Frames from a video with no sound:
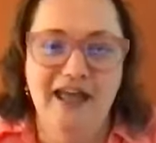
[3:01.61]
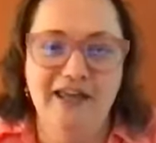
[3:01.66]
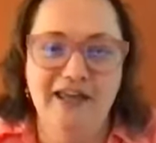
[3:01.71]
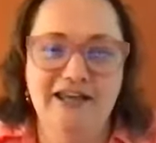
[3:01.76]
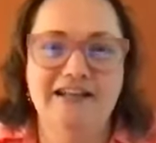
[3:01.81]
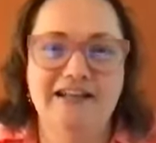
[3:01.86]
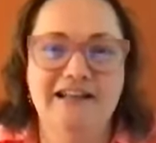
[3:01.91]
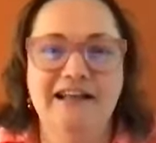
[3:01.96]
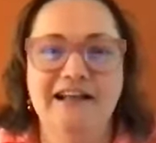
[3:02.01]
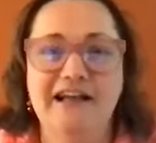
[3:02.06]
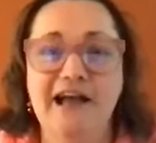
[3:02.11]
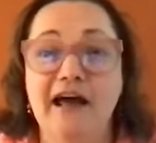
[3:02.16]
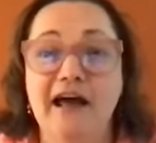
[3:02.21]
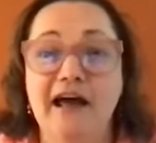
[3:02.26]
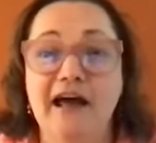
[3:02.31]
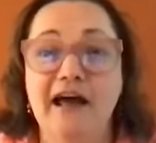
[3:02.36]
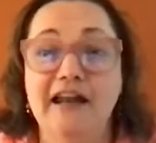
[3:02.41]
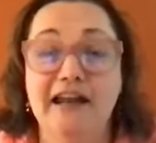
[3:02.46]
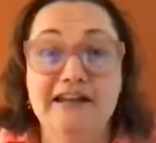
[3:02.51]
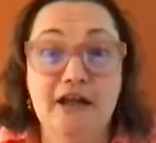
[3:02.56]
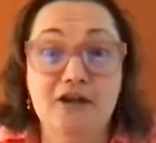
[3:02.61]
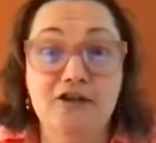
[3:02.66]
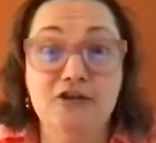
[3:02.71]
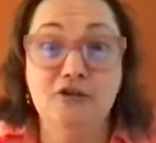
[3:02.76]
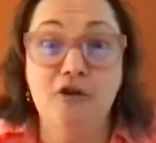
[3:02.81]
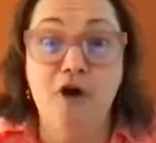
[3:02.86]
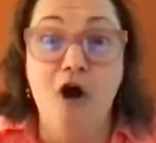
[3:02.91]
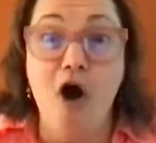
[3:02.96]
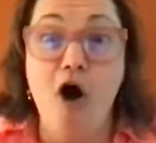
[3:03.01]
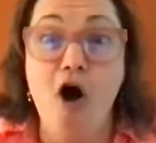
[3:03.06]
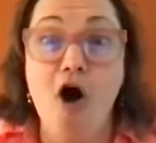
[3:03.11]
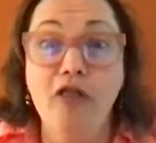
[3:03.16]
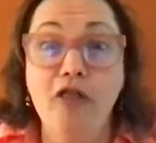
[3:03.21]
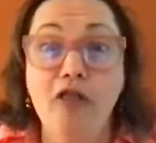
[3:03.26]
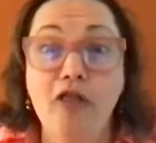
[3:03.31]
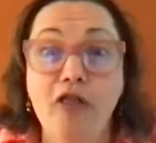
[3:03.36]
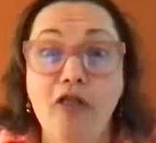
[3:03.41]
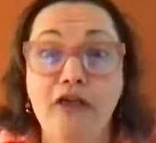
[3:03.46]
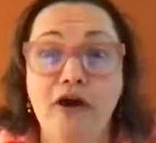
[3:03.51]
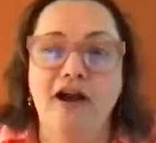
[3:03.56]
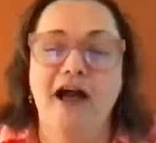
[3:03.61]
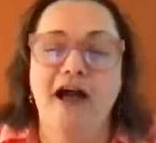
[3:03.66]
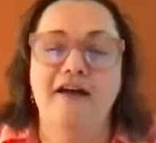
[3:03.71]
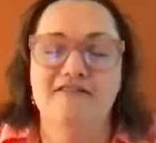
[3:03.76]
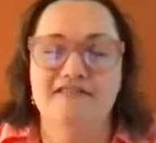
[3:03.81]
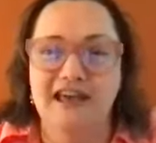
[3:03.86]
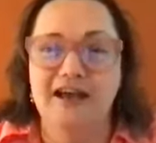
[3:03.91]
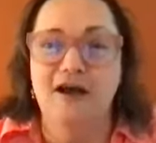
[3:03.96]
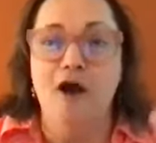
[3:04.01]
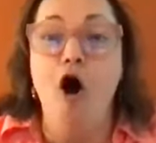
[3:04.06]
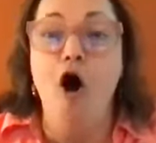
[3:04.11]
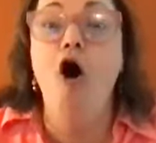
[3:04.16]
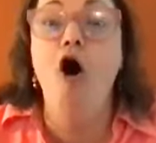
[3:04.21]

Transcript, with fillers: and you click on it, and it takes you to all the archives,